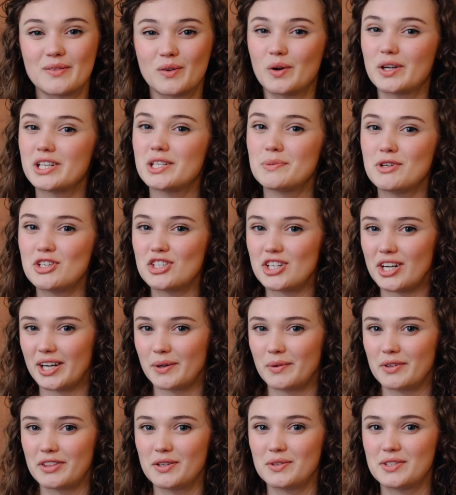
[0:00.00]
I'm going to be
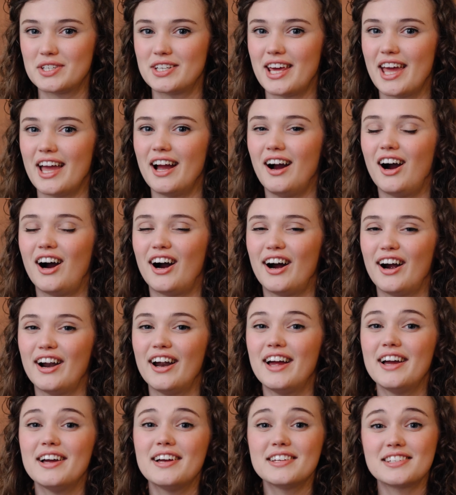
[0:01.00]
sharing with you today are
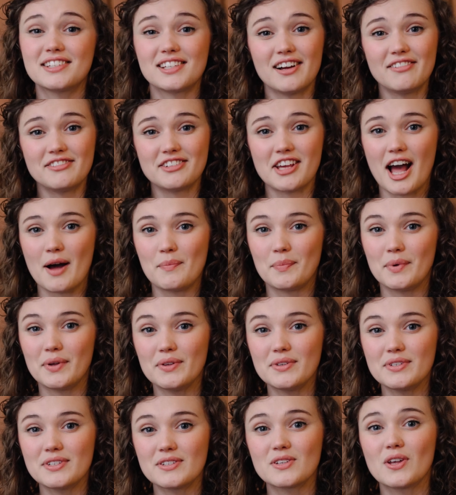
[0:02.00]
stuffed
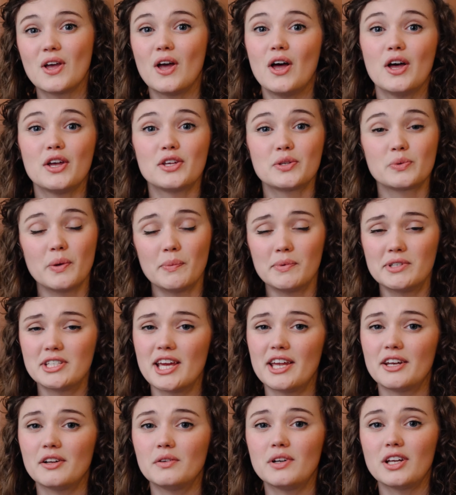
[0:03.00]
apples, sweet
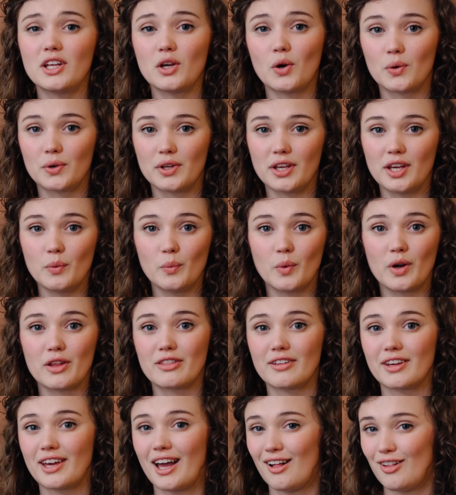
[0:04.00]
potato gnocchi with
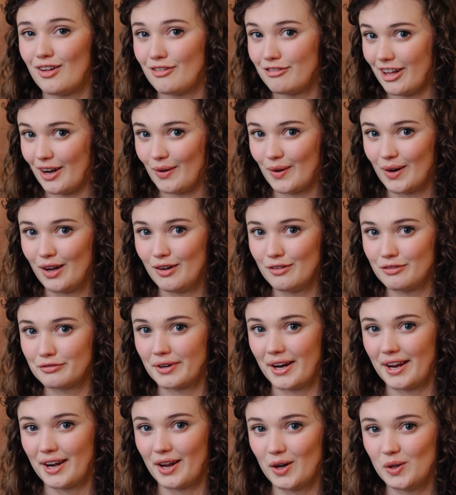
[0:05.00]
cauliflower
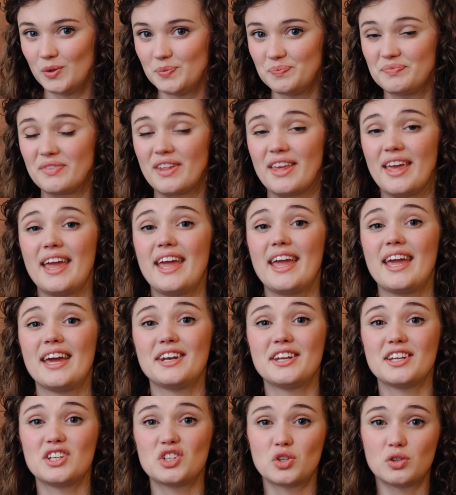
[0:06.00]
Alfredo,
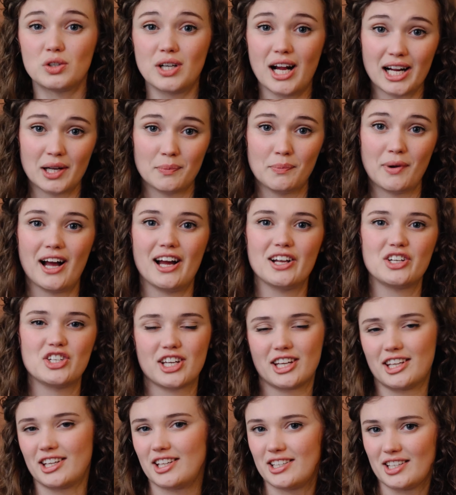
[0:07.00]
and crock pot
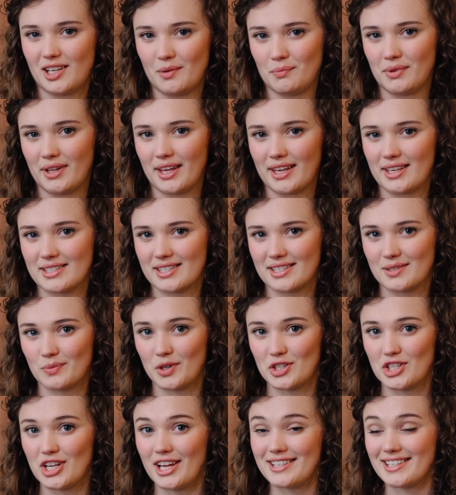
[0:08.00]
chicken and dumplings,
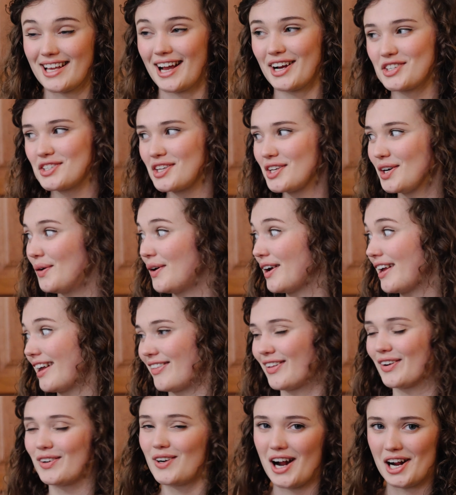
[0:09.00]
which is actually going
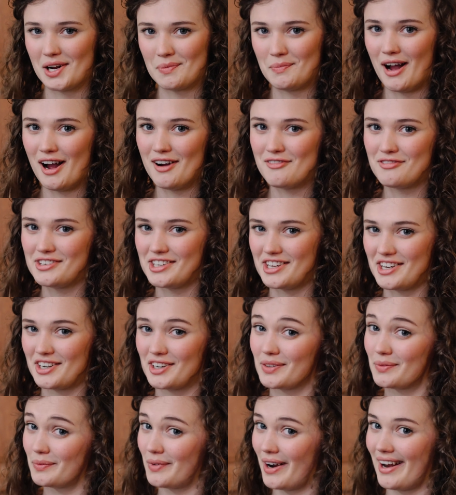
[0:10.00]
in the crock pot for
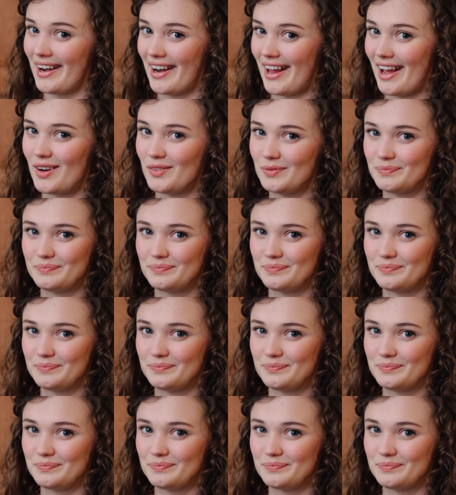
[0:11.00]
dinner right now.